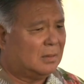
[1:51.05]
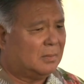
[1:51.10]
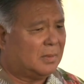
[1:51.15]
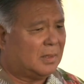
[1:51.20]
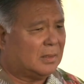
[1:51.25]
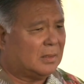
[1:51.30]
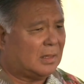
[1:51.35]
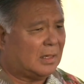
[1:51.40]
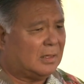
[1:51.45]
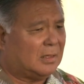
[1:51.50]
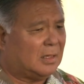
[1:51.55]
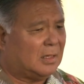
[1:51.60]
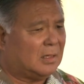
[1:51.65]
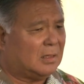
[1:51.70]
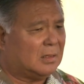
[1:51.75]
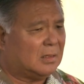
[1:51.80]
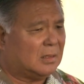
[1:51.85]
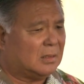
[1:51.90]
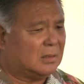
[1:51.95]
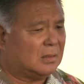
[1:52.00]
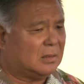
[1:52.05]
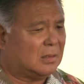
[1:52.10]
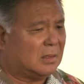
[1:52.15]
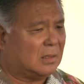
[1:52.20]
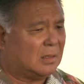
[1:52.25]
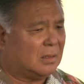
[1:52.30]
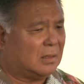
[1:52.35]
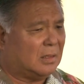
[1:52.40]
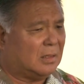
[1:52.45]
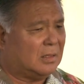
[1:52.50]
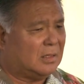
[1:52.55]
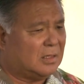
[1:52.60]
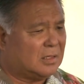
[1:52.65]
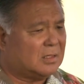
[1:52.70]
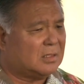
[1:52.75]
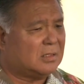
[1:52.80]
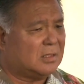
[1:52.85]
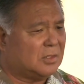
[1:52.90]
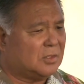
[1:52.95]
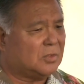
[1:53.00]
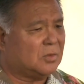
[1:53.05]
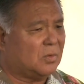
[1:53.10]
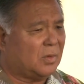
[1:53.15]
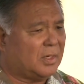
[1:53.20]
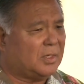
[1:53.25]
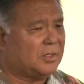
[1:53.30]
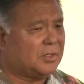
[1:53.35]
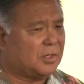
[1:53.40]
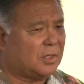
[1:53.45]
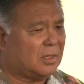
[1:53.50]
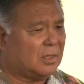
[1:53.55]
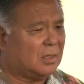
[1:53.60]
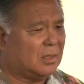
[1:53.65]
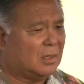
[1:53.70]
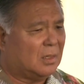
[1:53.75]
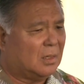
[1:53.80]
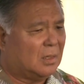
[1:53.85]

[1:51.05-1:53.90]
But I think that uh, in this situation,